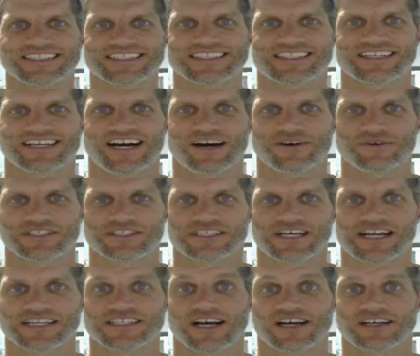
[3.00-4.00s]
It's Scott with
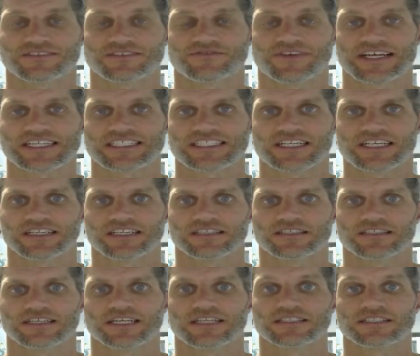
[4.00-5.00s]
Scott Talks
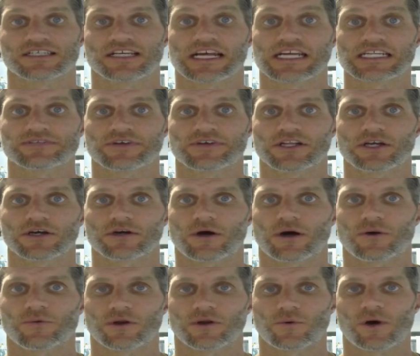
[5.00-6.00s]
Investing. In today's video,
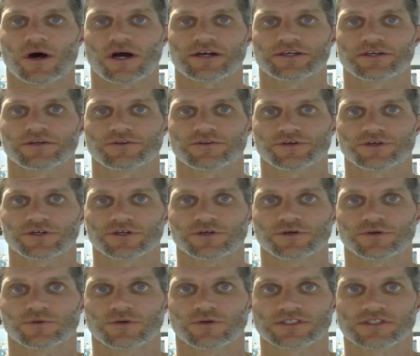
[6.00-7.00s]
I want to walk you
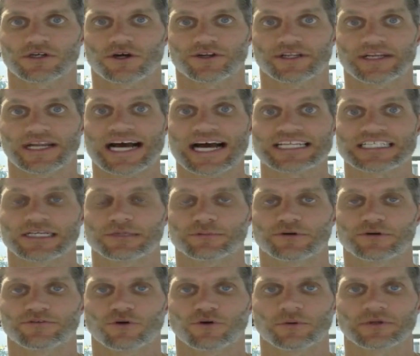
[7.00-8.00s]
through what's called an asset
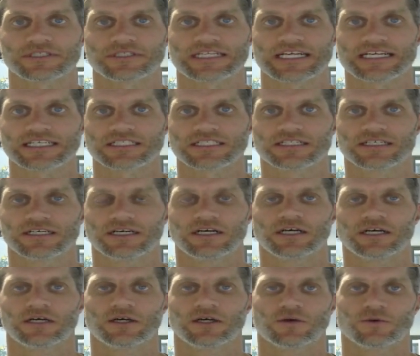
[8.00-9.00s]
performance test,
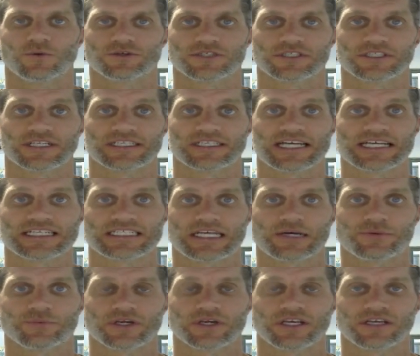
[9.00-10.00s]
which is a test
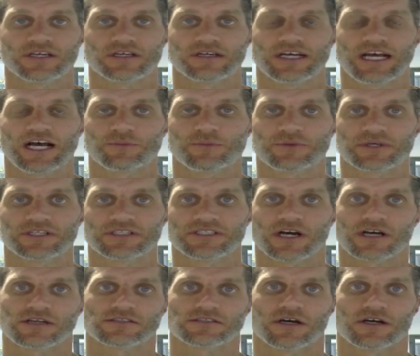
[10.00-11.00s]
that we help
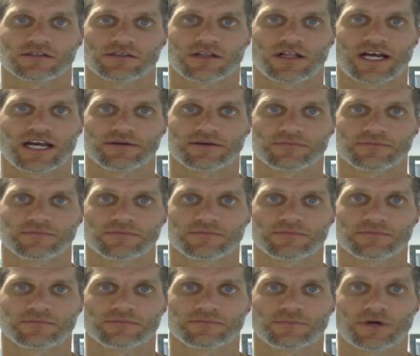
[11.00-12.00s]
conduct on client
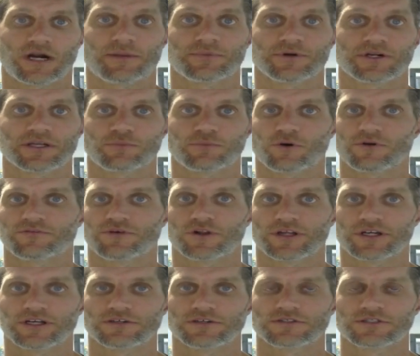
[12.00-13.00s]
property
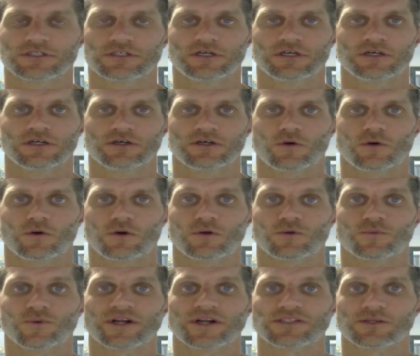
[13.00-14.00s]
portfolios
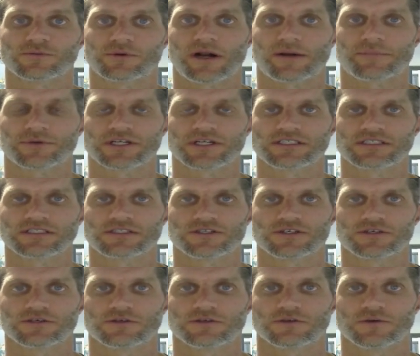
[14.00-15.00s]
or rental properties
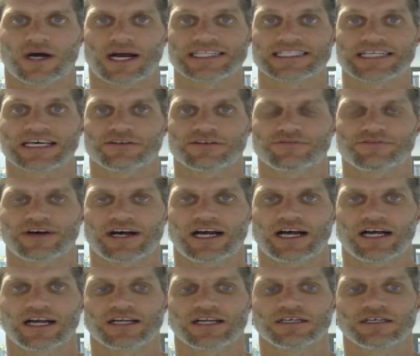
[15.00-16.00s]
to
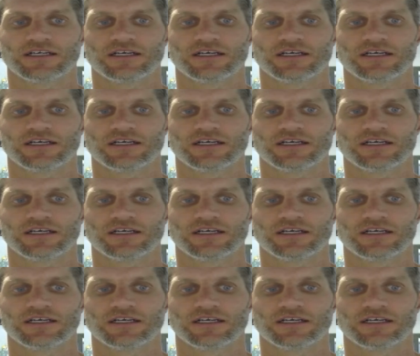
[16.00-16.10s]
identify